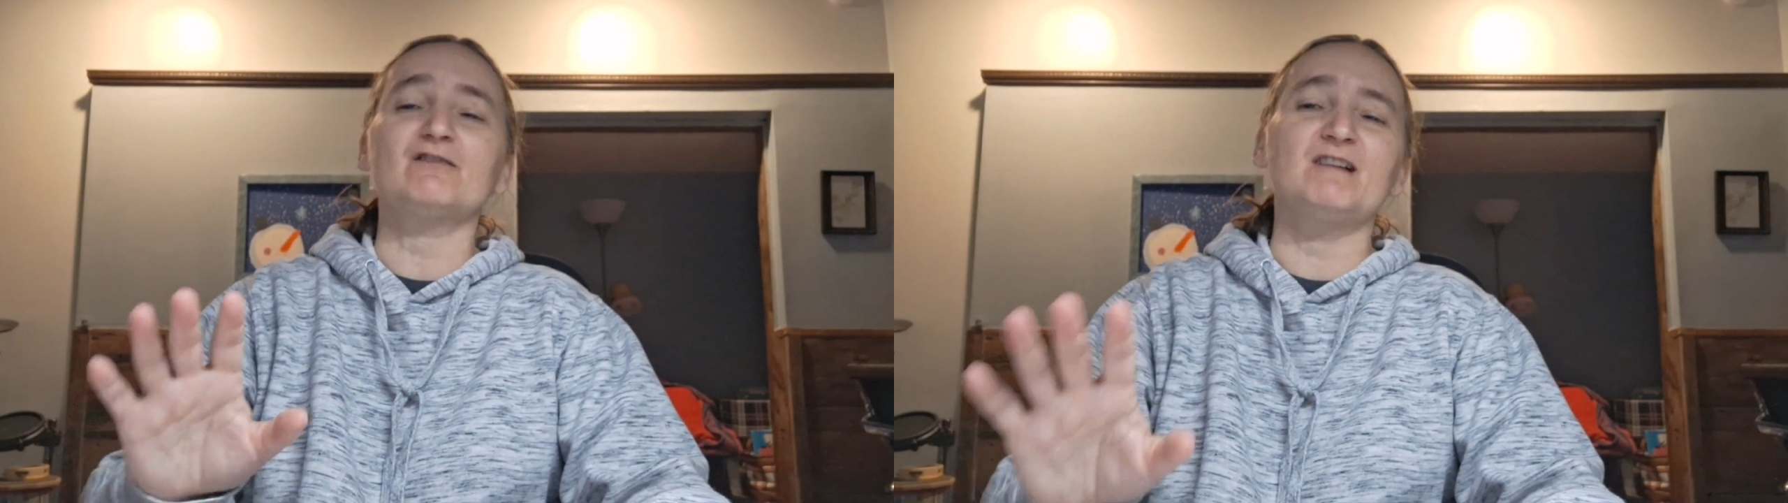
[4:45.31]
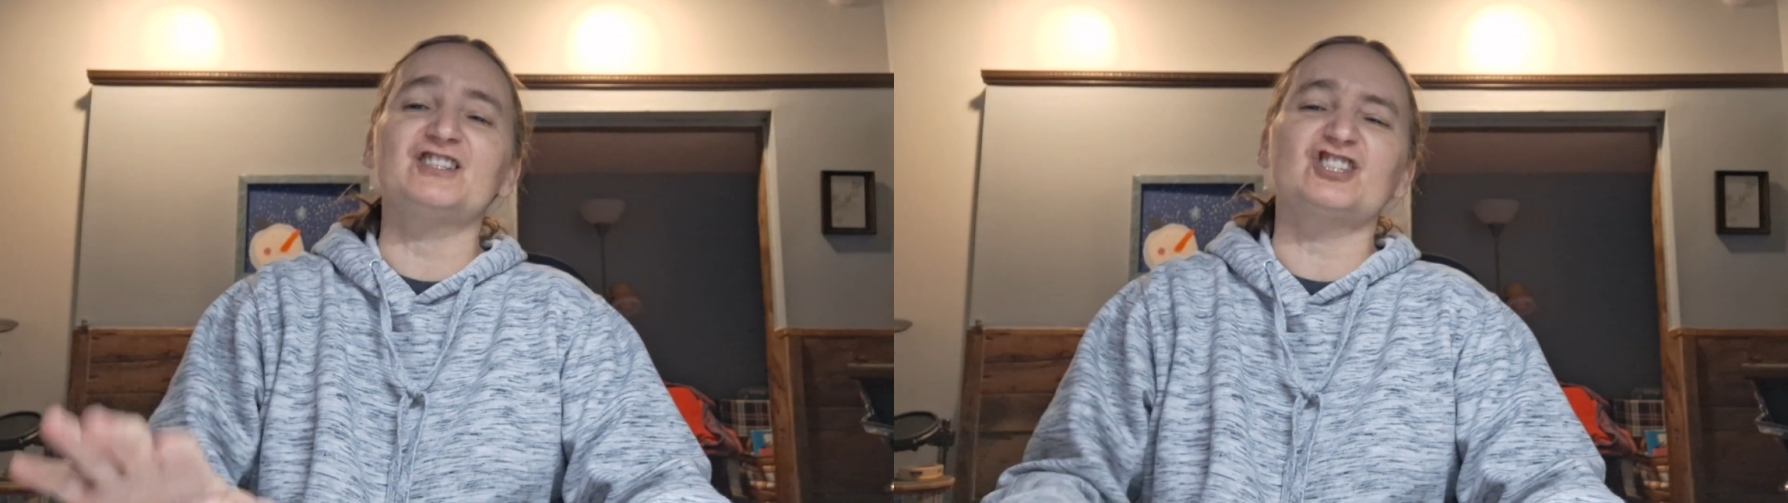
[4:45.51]

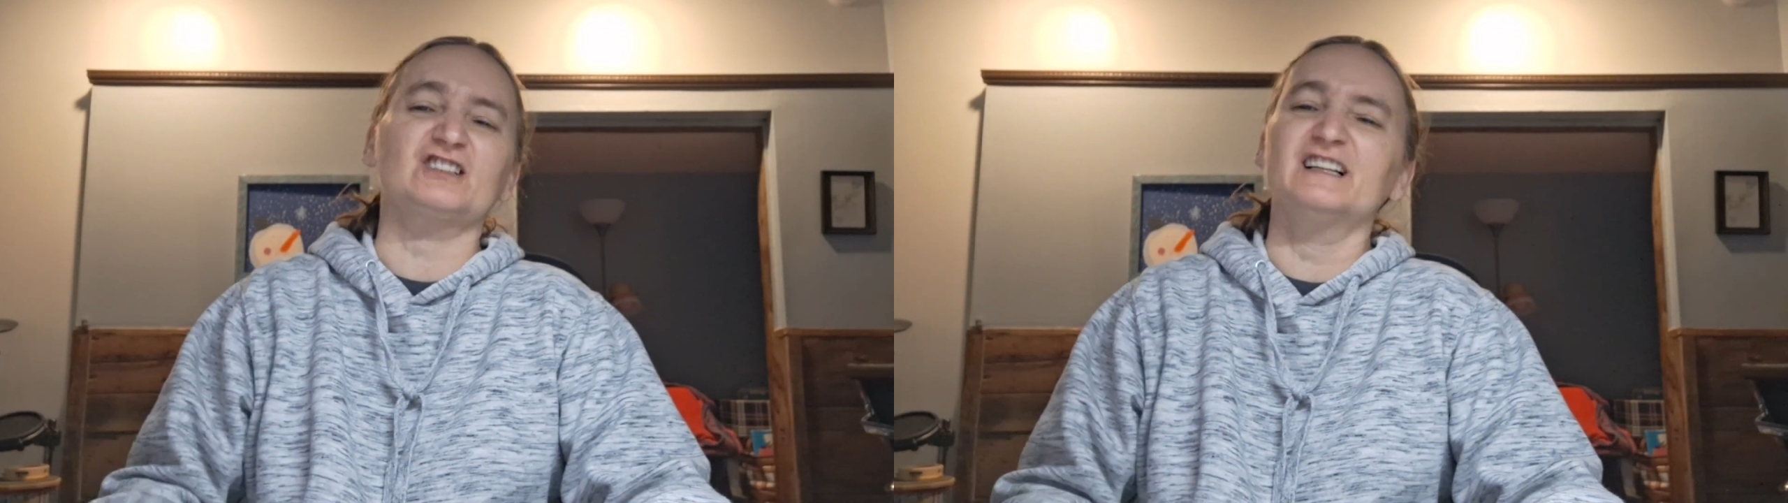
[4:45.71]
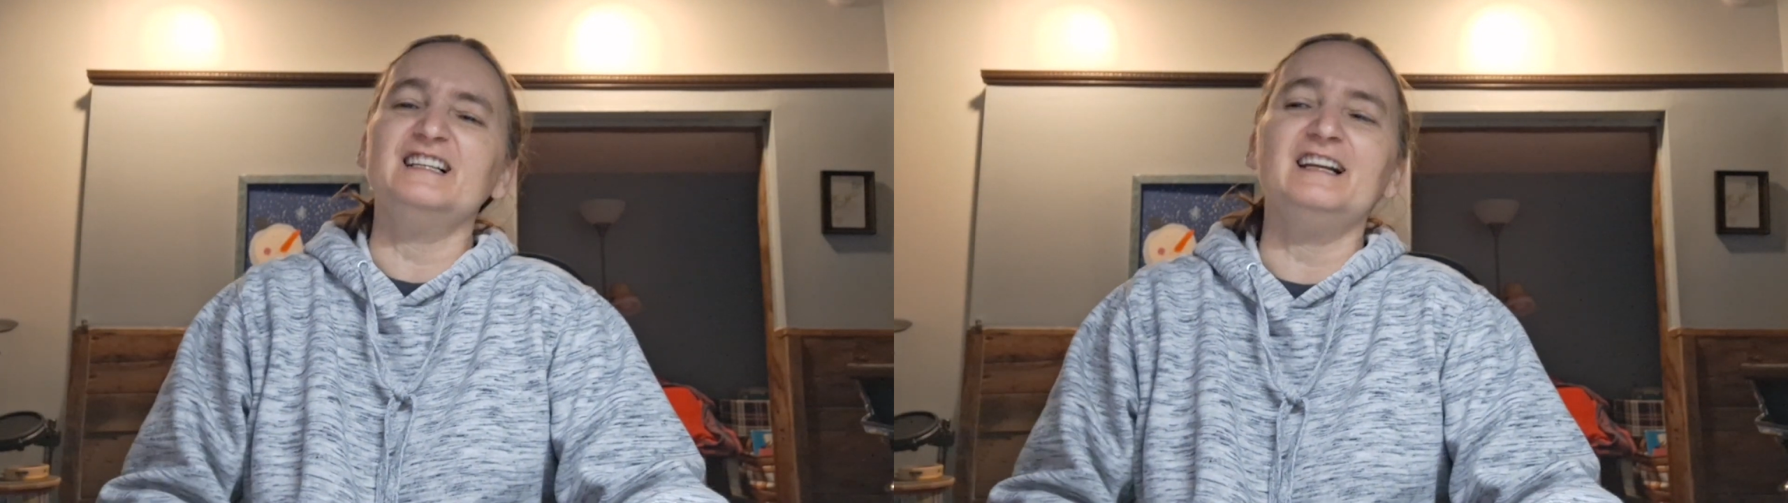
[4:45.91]
everybody just
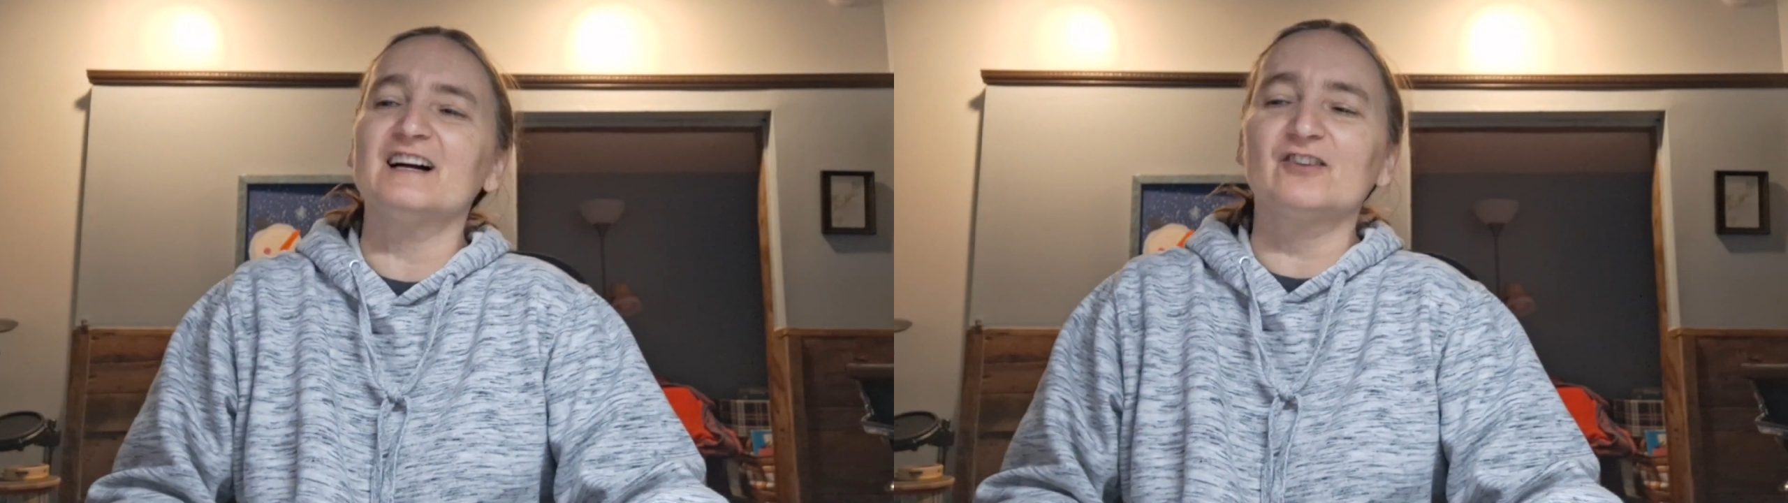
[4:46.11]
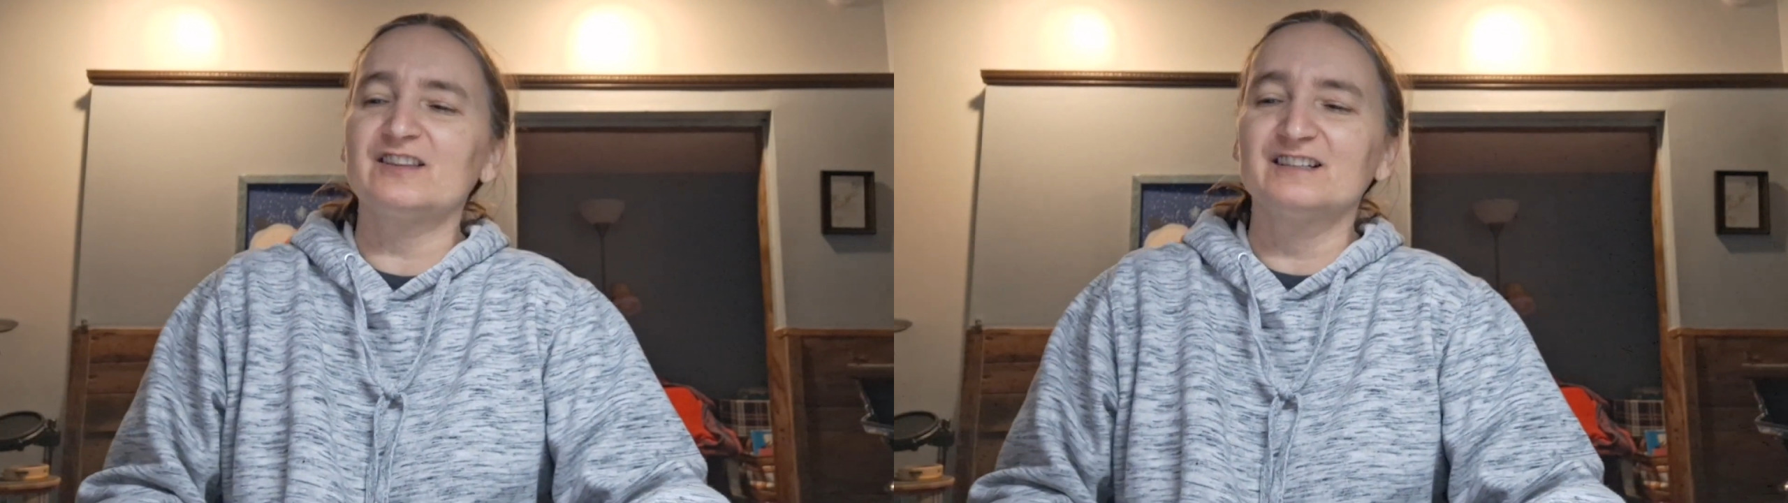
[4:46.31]
cleaning
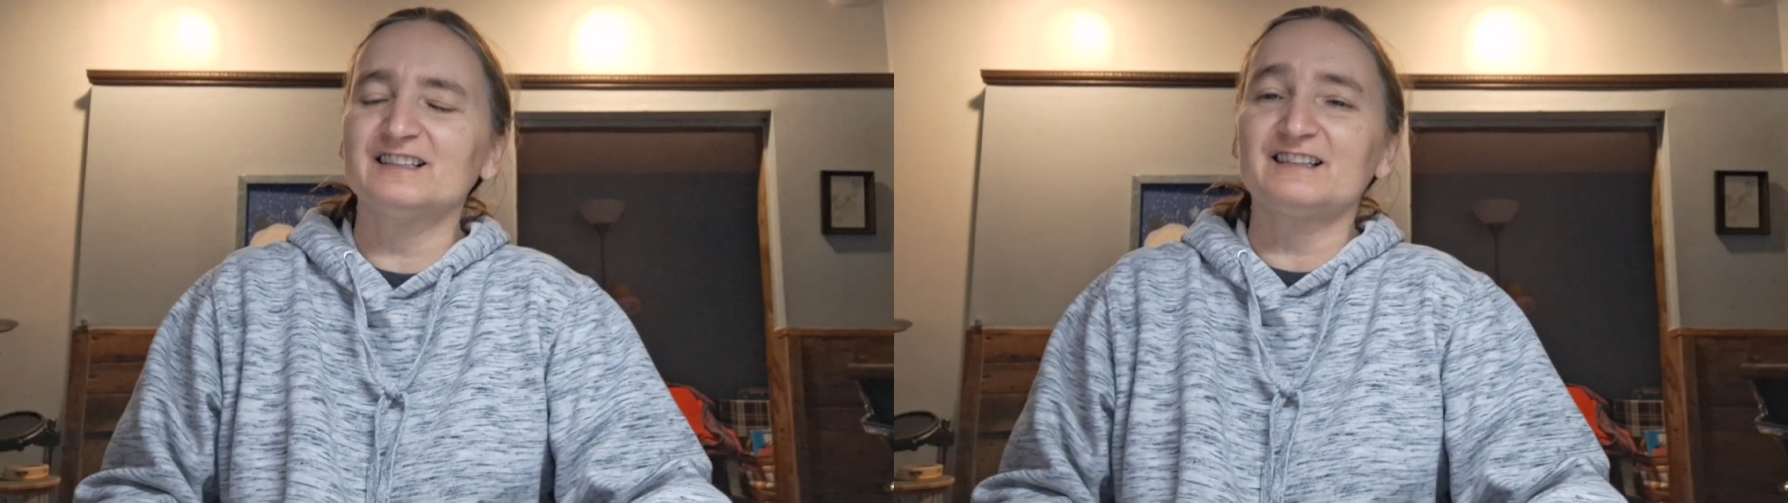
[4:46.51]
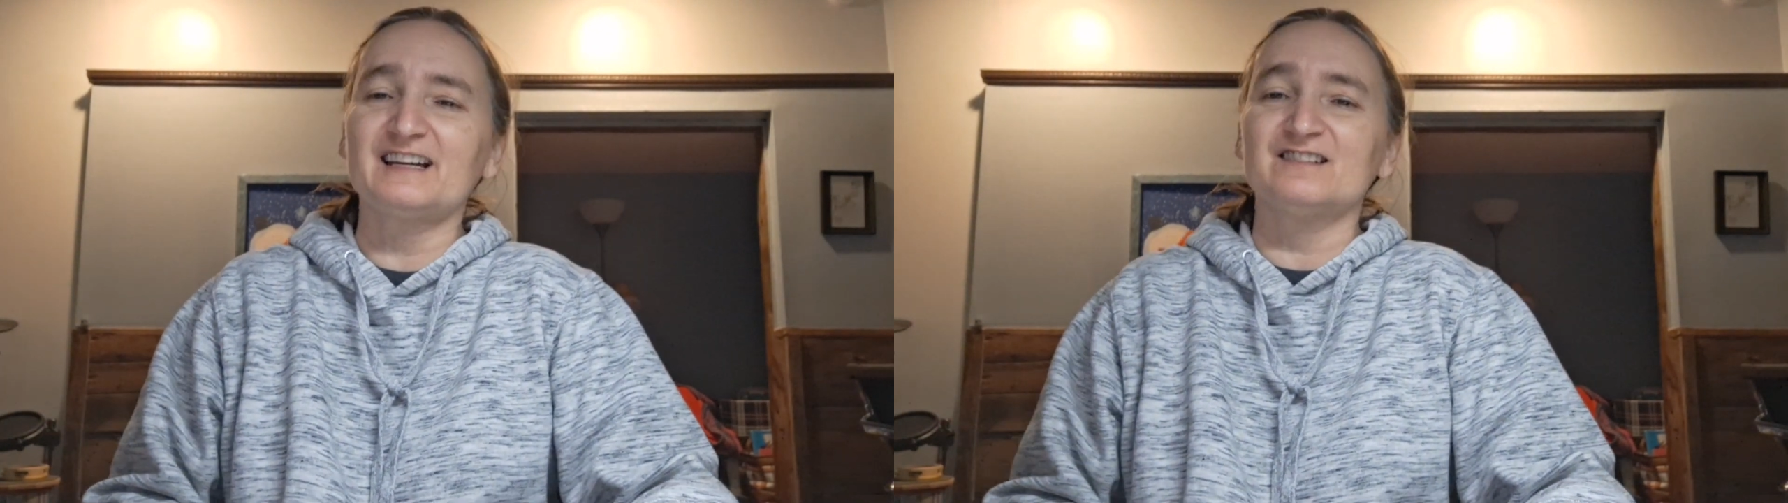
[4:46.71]
everything
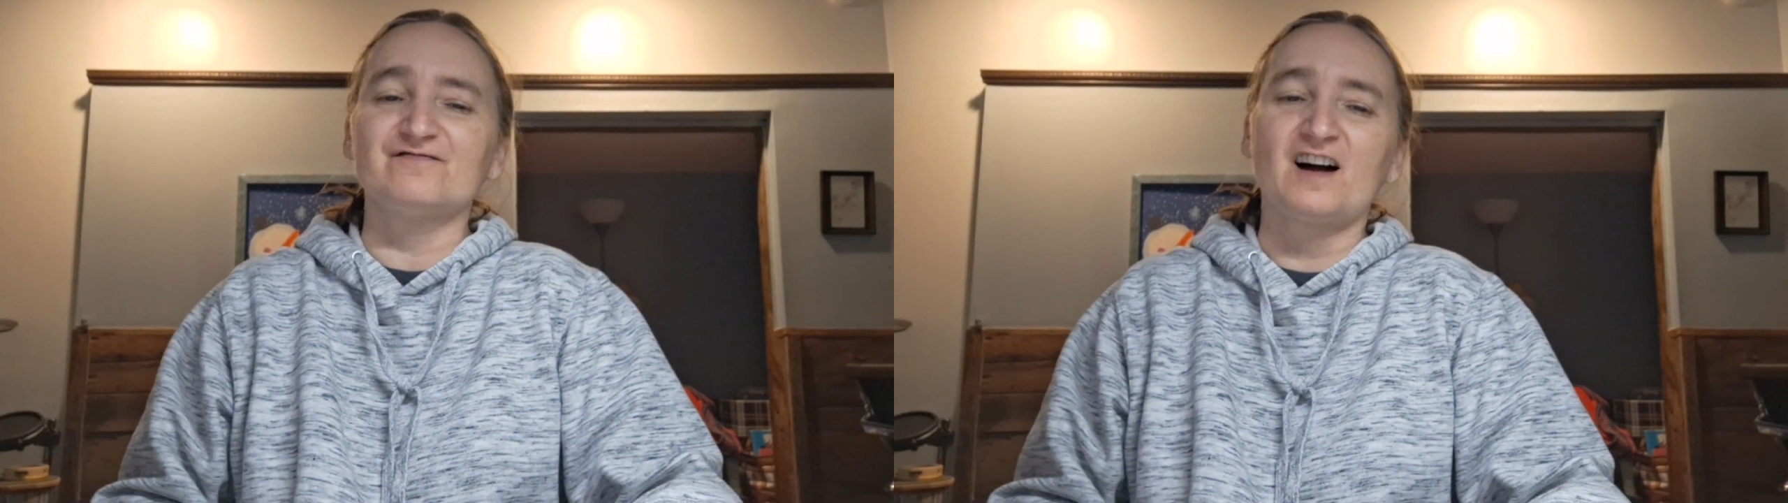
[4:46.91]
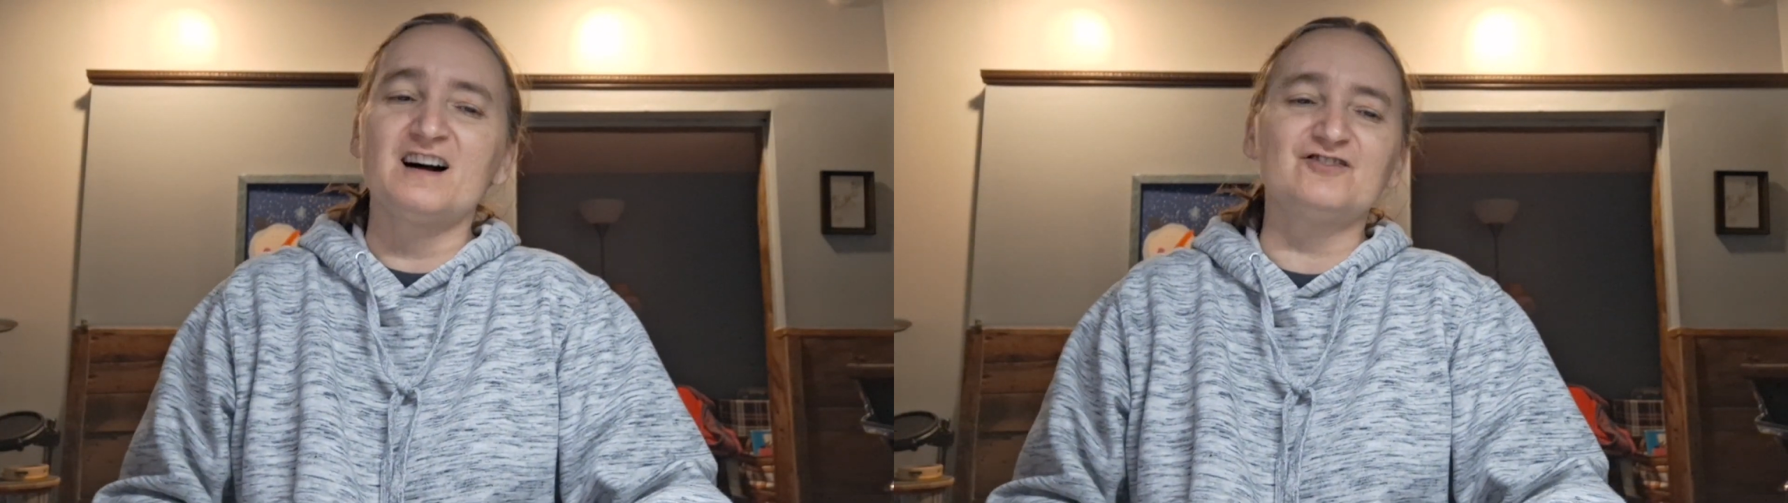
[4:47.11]
that they
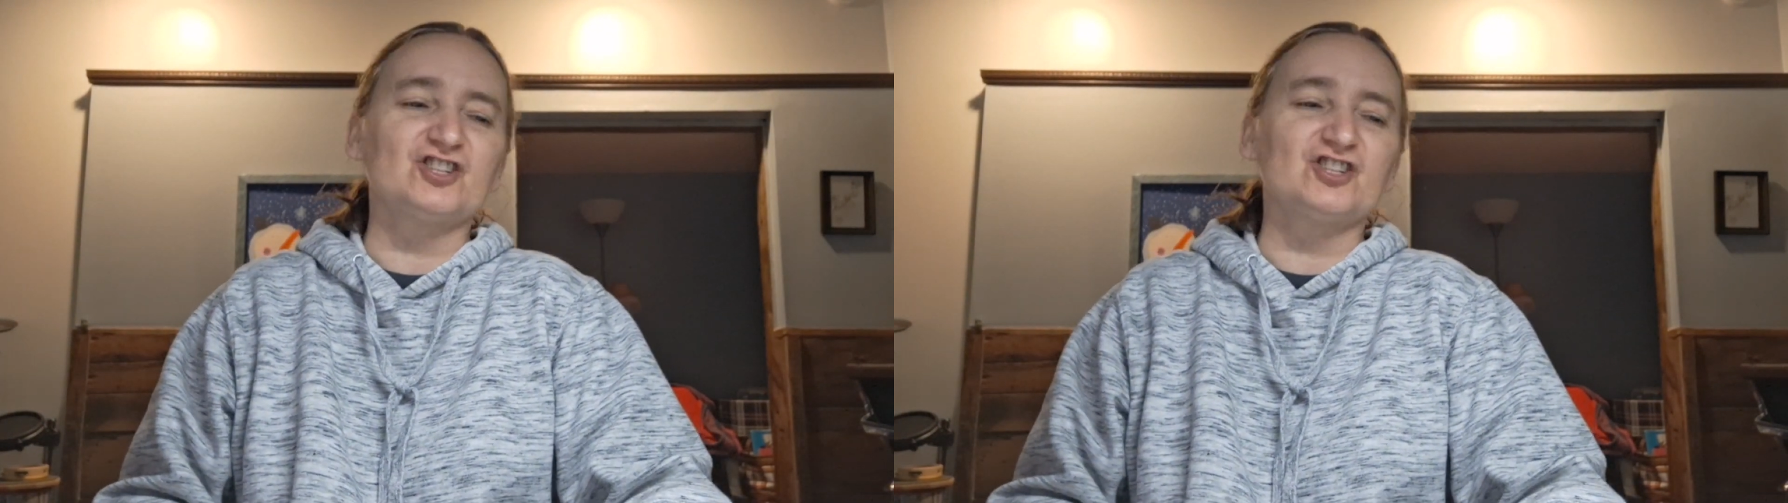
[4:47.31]
can find.